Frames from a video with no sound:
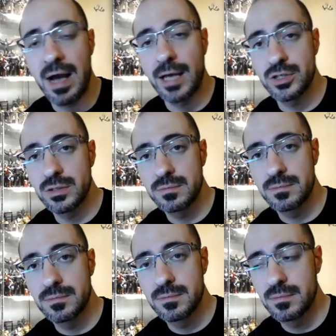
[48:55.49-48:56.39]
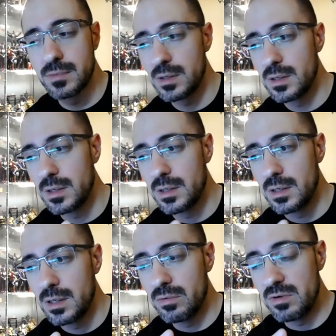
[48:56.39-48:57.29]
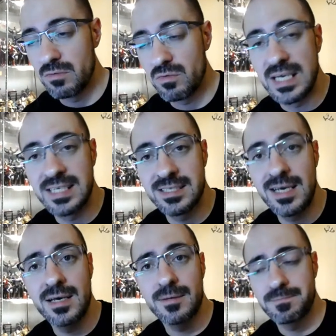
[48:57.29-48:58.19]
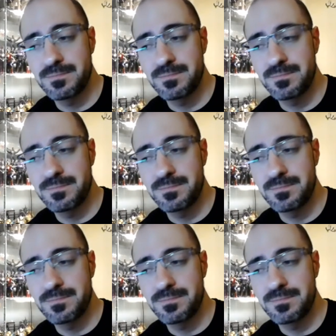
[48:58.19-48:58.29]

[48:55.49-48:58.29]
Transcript: action. We've not really seen it.